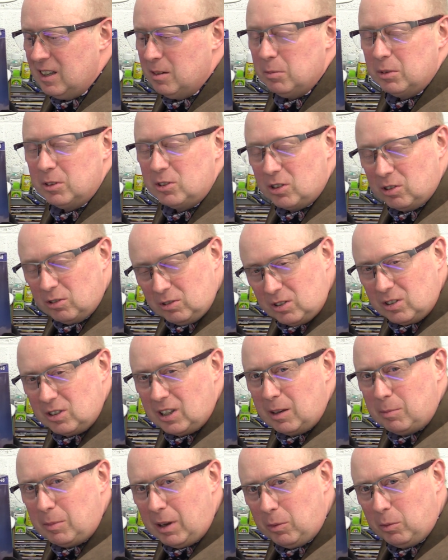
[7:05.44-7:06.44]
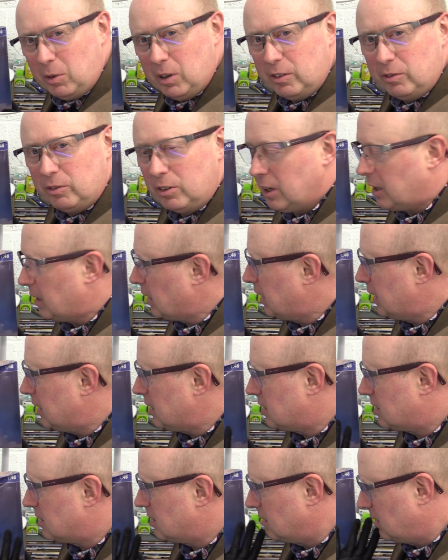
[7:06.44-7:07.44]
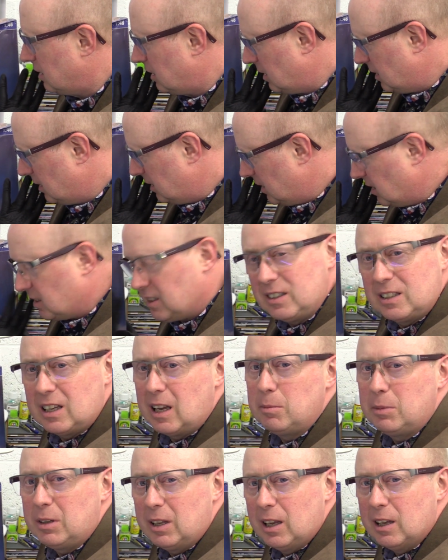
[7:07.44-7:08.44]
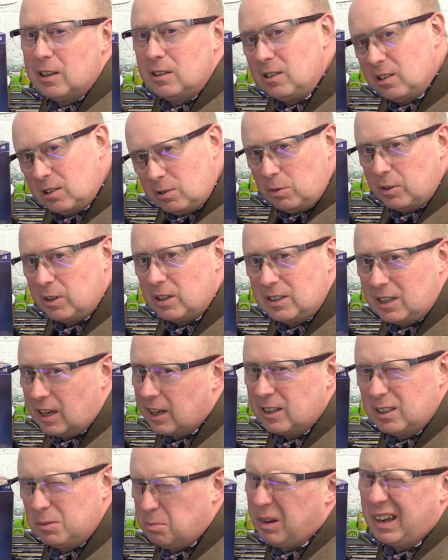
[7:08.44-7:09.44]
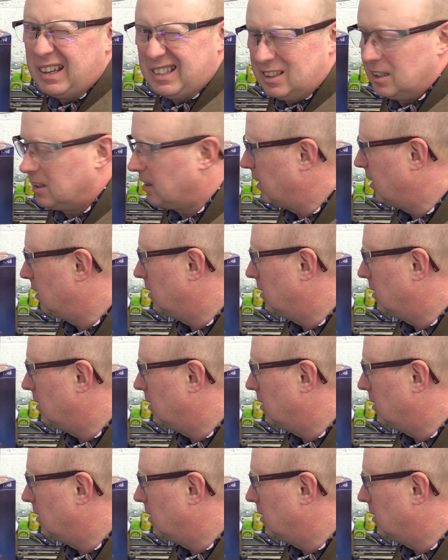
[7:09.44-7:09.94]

But take my word for it, it's the same kit, just with the tanks basically.